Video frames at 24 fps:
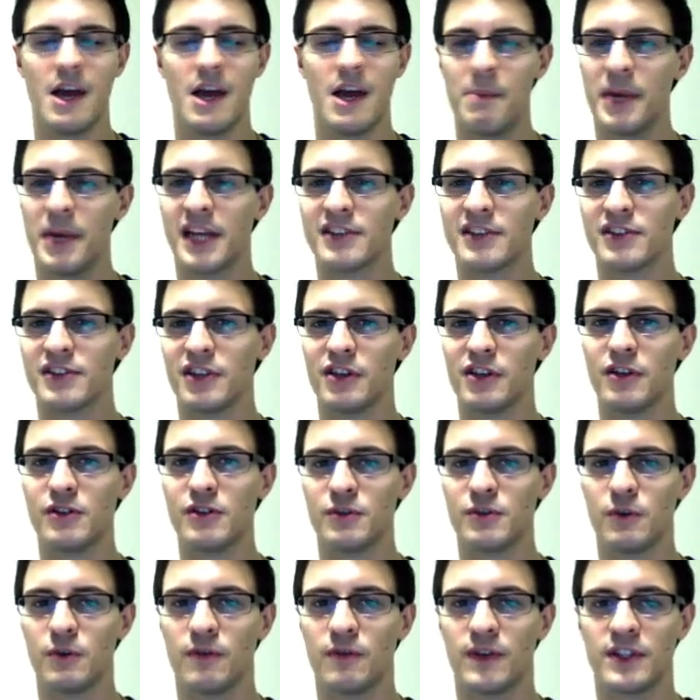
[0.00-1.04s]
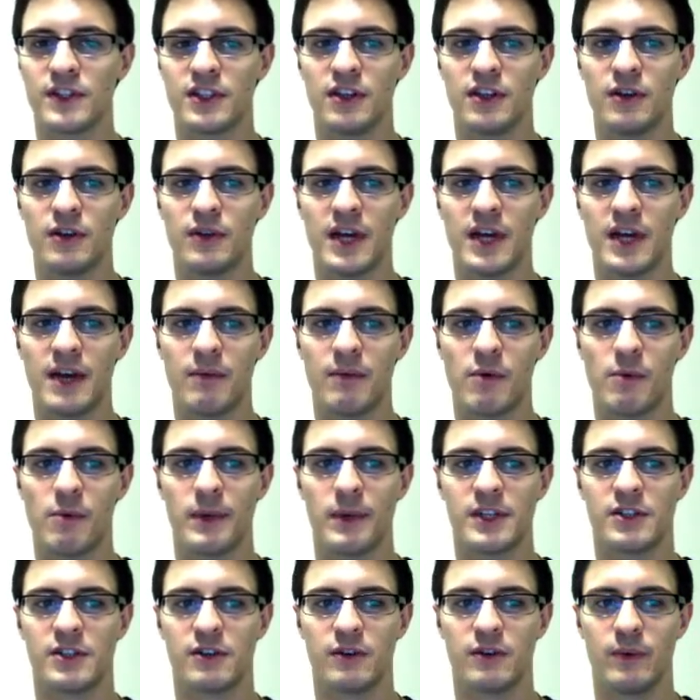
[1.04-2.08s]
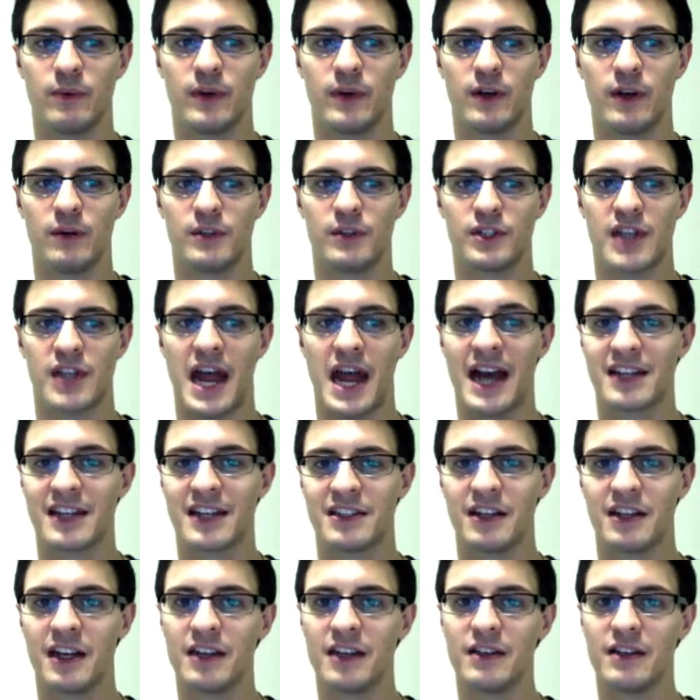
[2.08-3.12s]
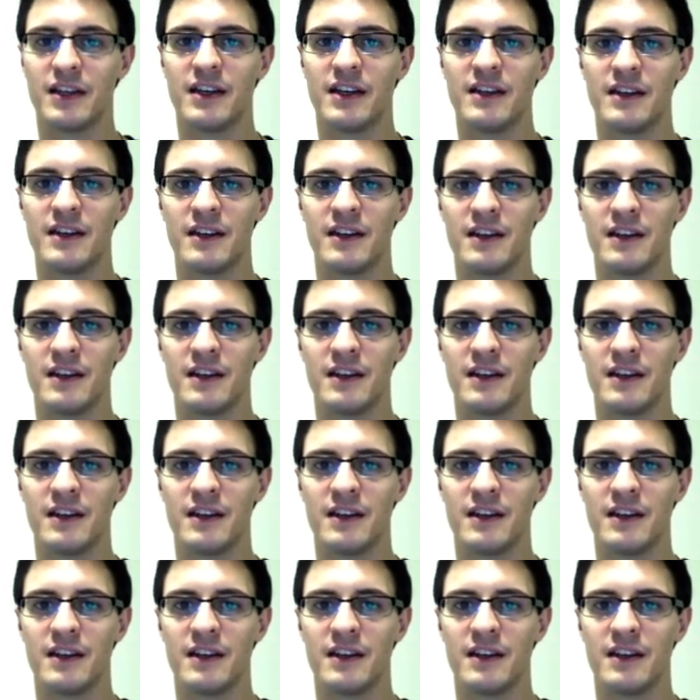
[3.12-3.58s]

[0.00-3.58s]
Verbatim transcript: Because it's unusual for us to do that, we want to make sure that we don't just accidentally